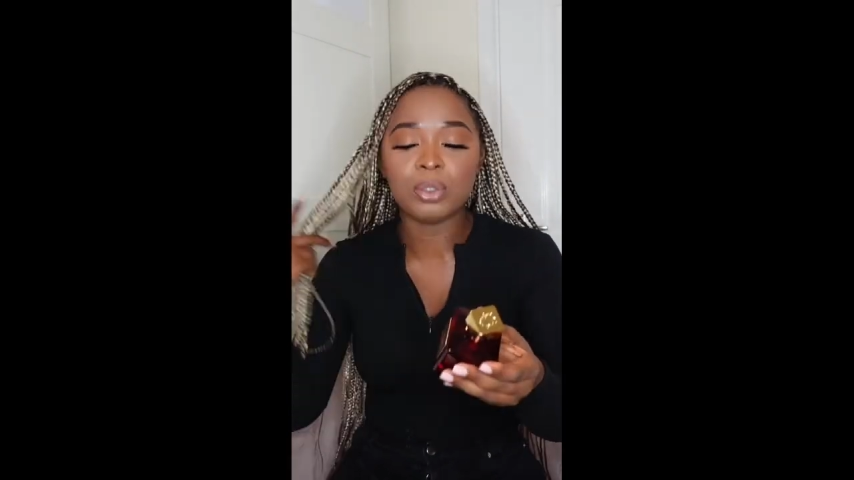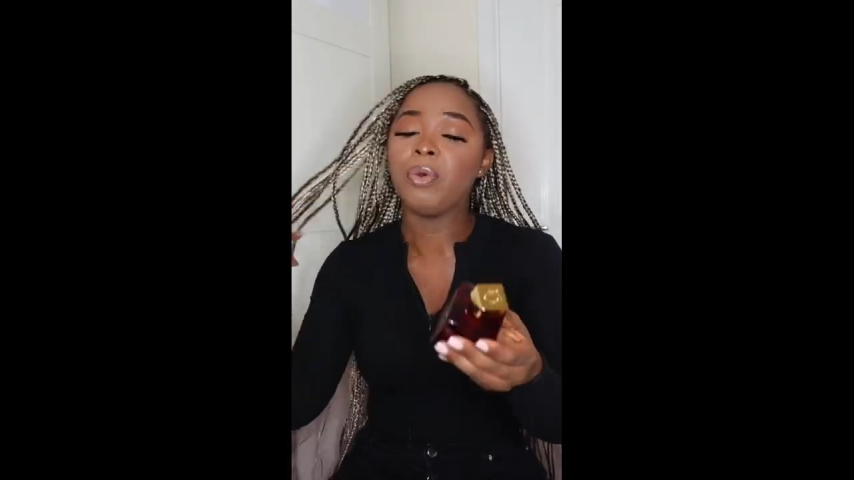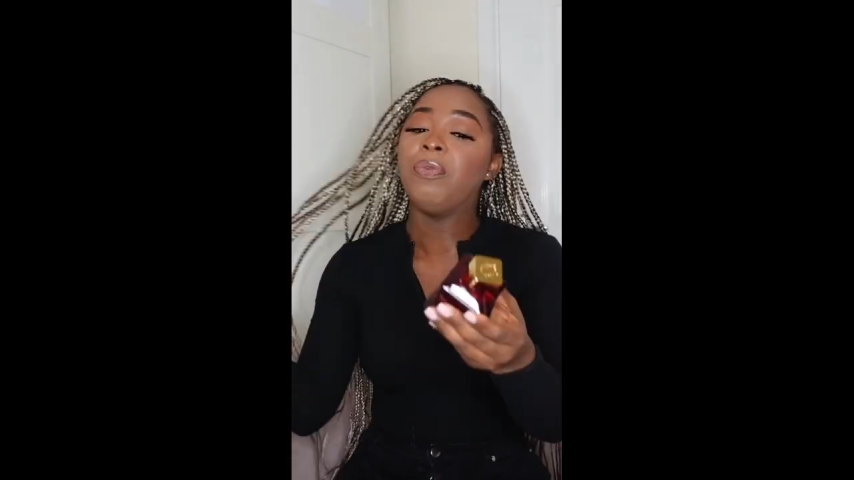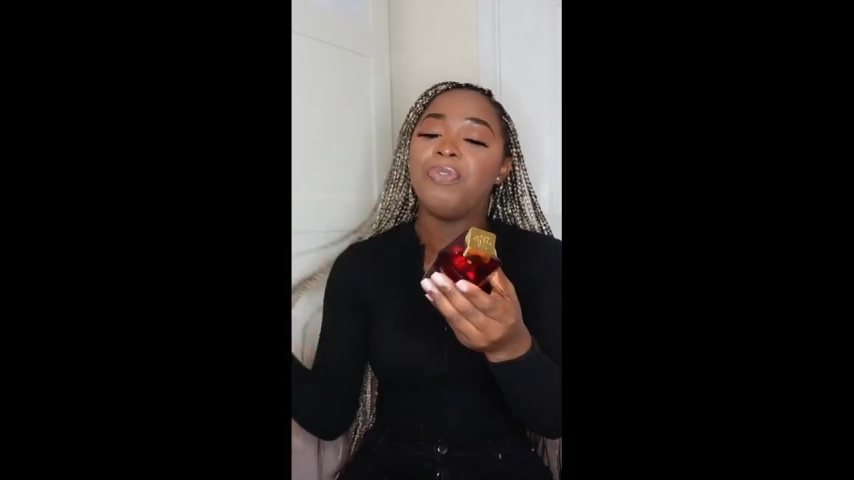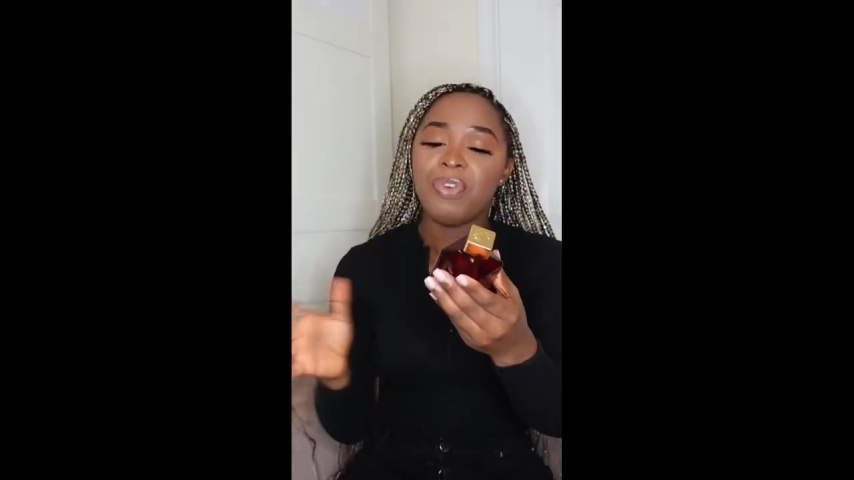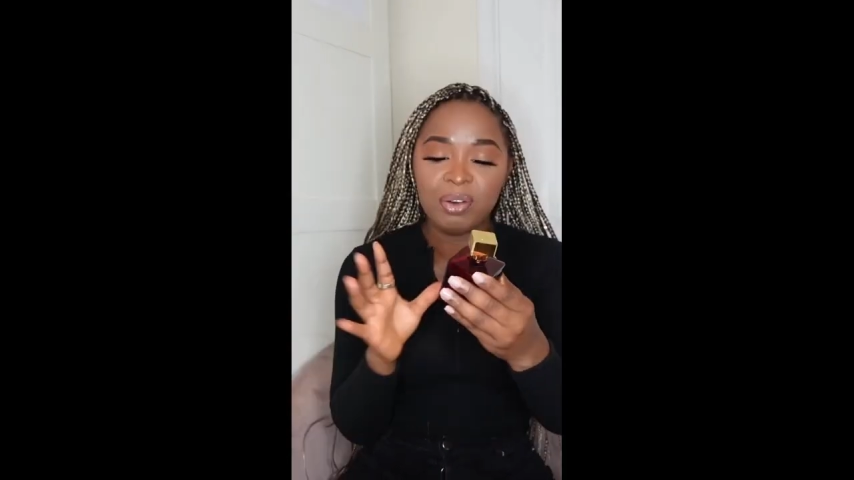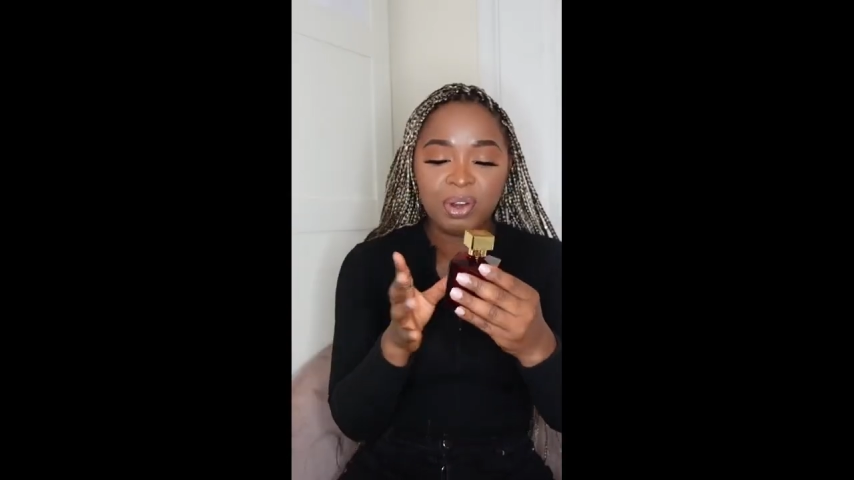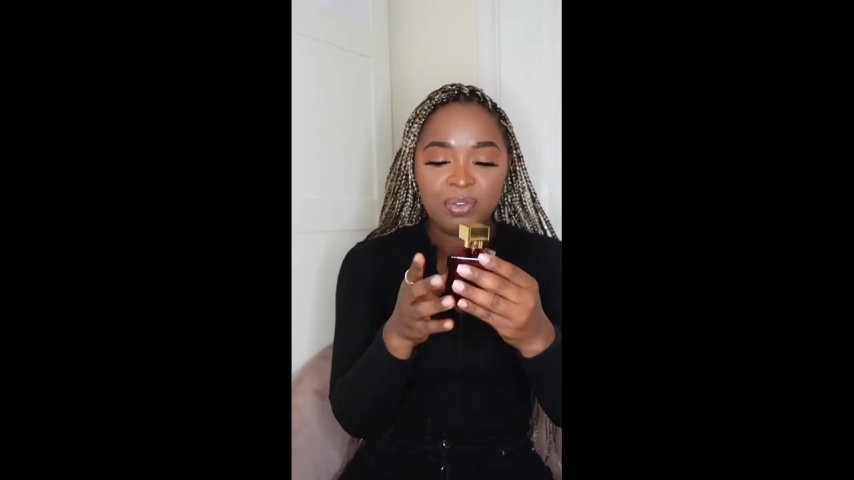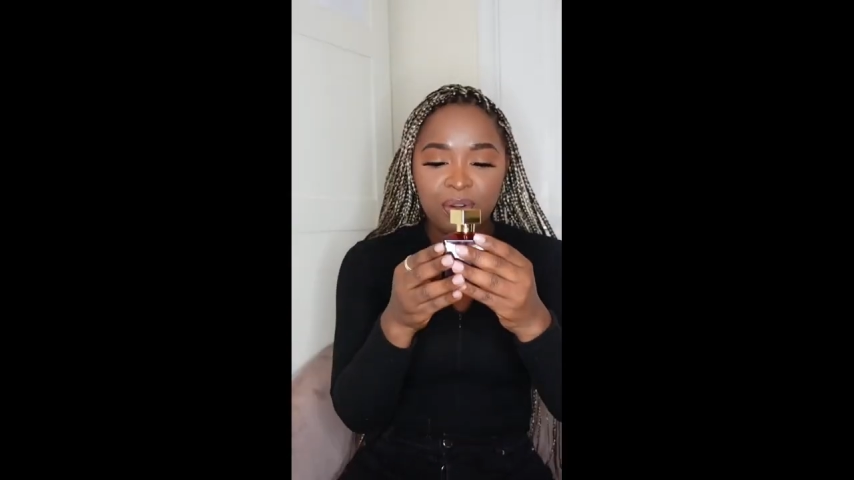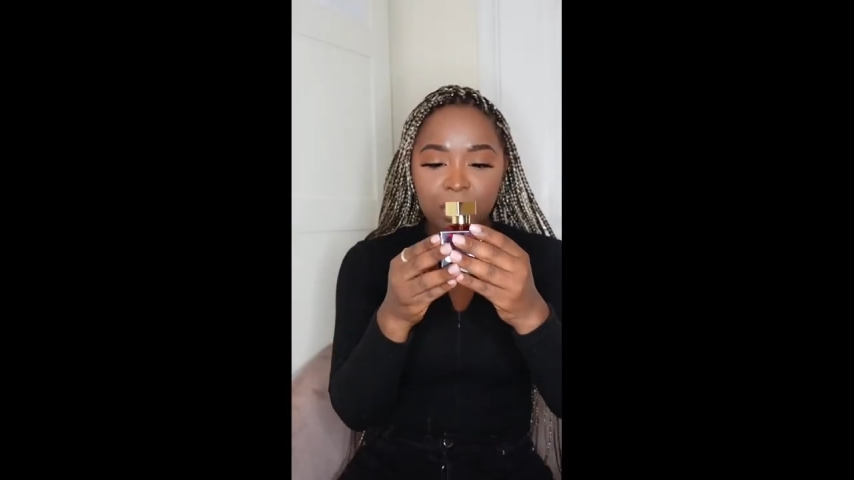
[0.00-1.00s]
very,
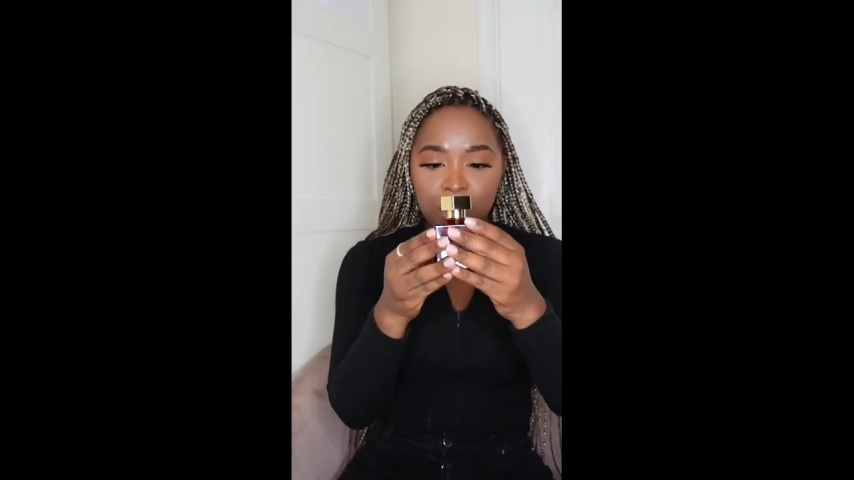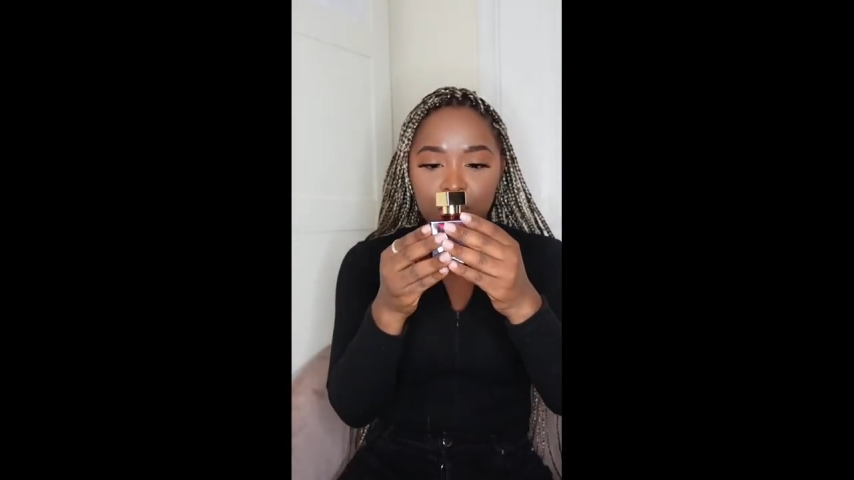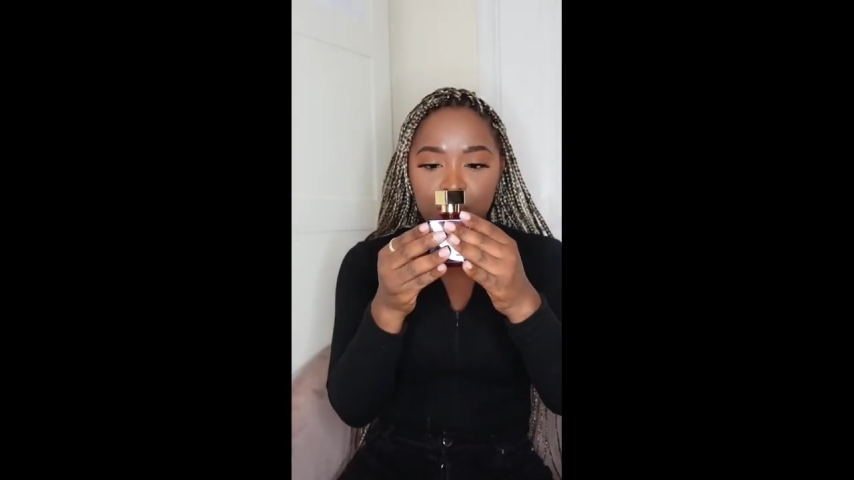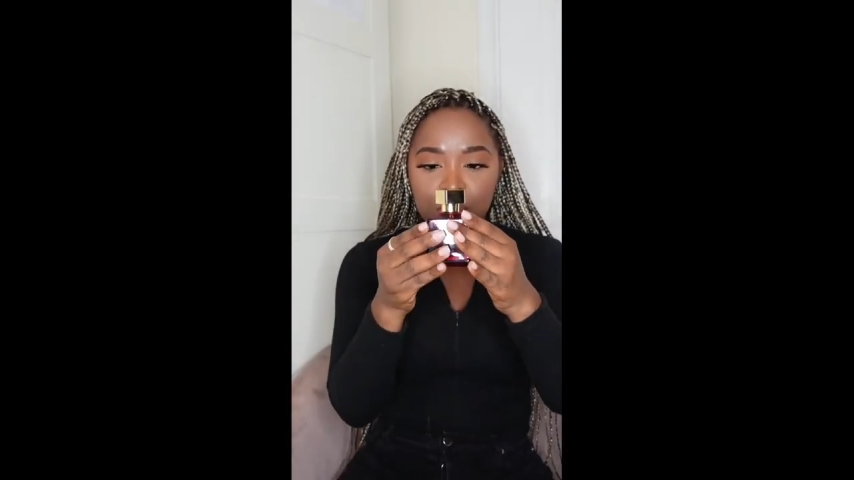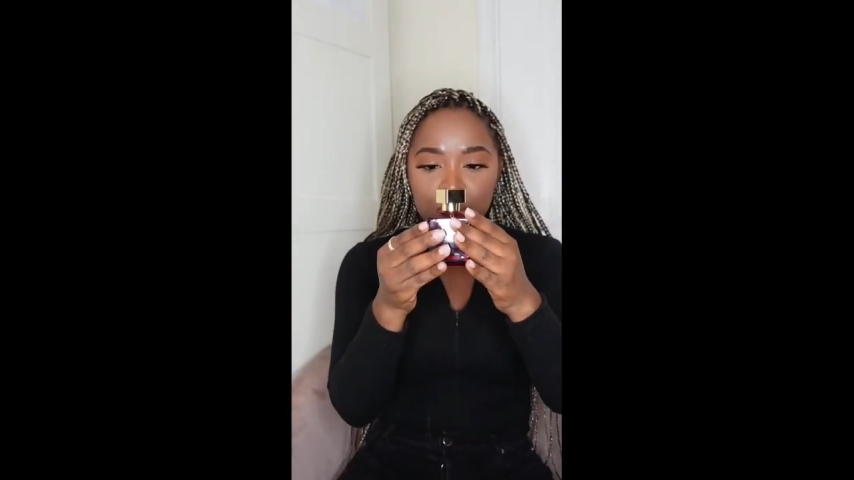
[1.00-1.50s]
very good.